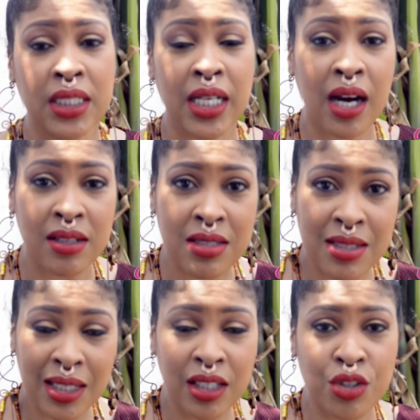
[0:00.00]
The arts
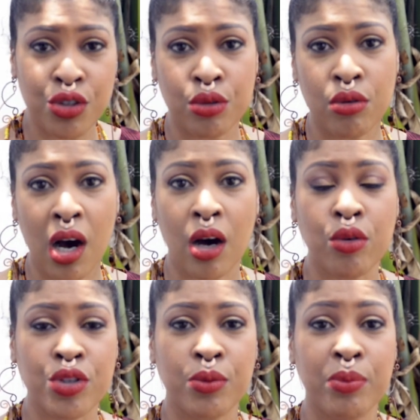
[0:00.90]
teach you
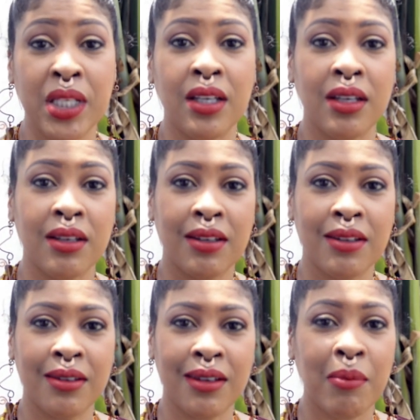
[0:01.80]
how to be
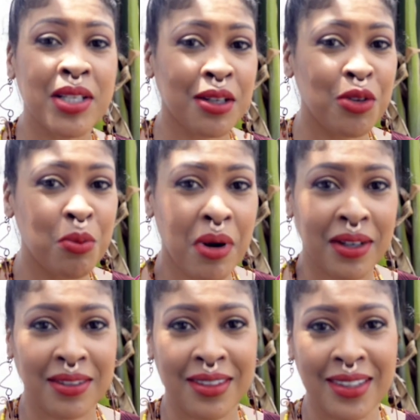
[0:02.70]
a better human.
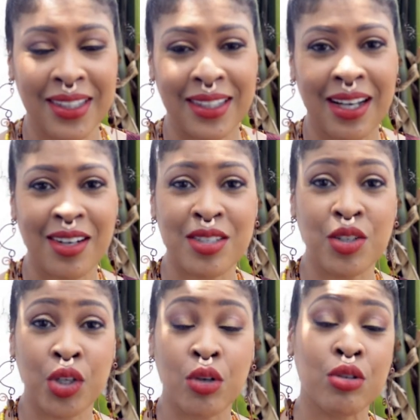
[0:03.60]
The arts
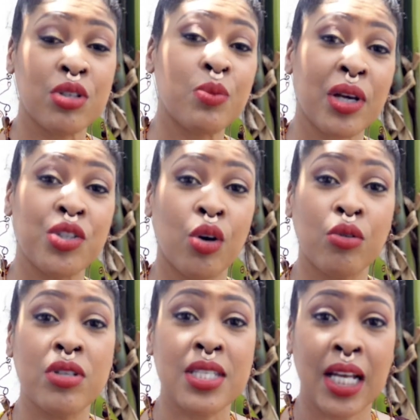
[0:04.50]
teach you how to respect your
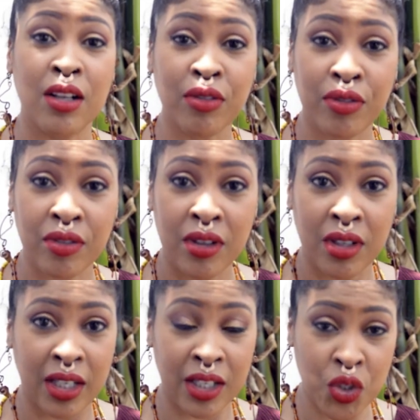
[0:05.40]
own self,
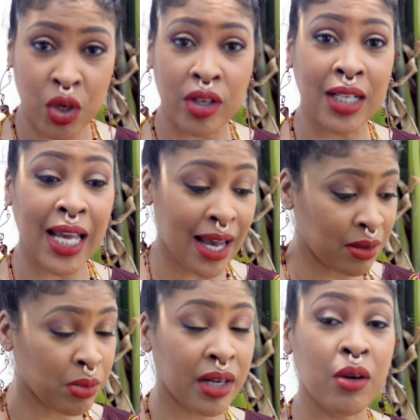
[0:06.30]
internally
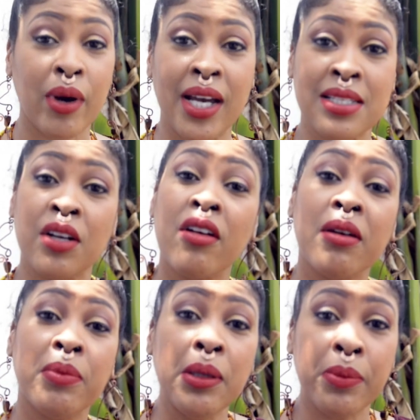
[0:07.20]
and body-wise, and
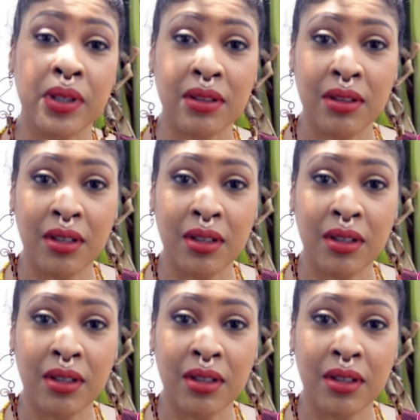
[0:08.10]
other people.